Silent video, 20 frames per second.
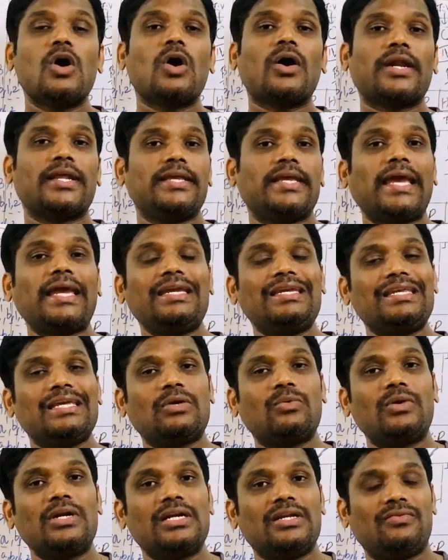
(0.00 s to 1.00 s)
or 8
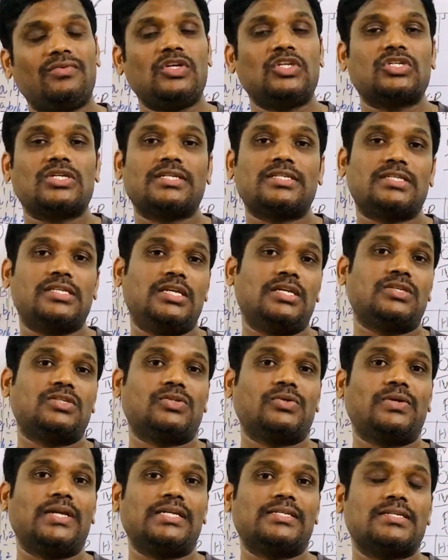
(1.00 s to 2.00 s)
equal divisions, dear
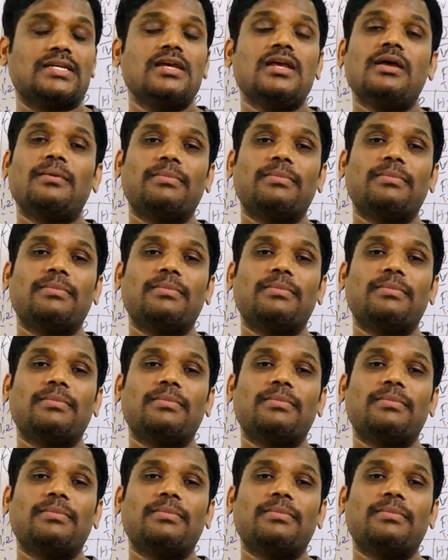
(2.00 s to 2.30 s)
students.